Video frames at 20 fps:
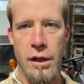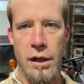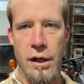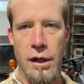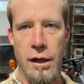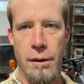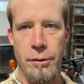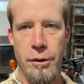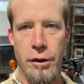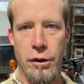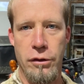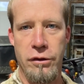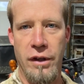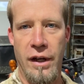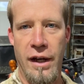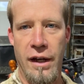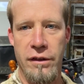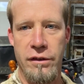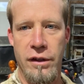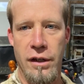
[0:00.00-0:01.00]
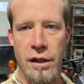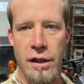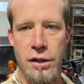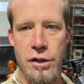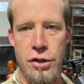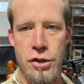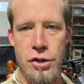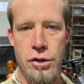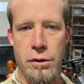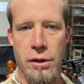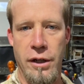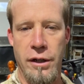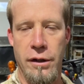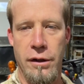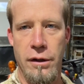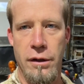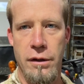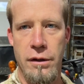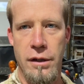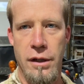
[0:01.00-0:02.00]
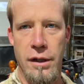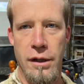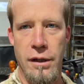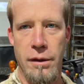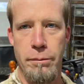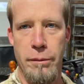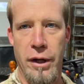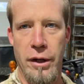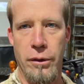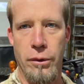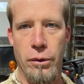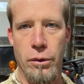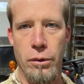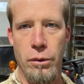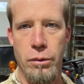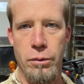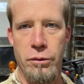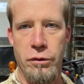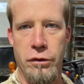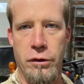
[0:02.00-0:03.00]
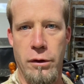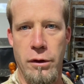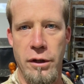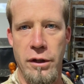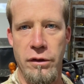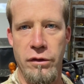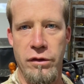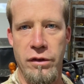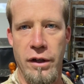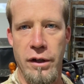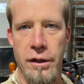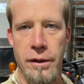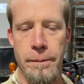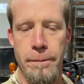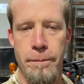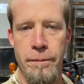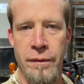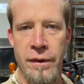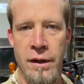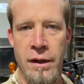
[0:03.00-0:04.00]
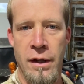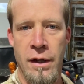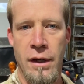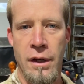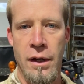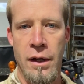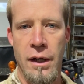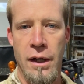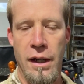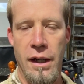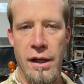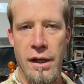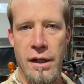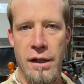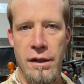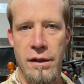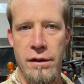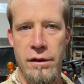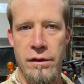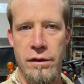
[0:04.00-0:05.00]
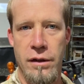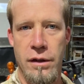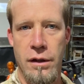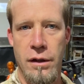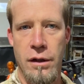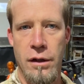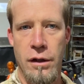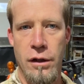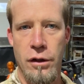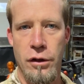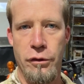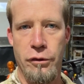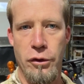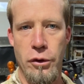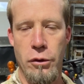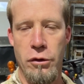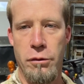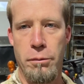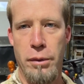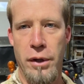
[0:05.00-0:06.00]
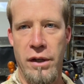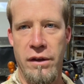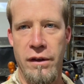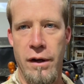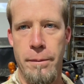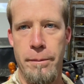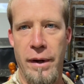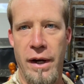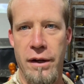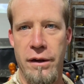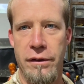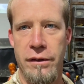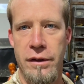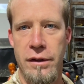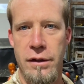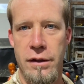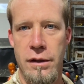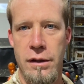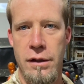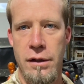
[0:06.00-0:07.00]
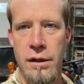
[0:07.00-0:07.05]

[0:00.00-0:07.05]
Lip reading: It also has a strainer, metal screen setup, and the fluid's picked up out of the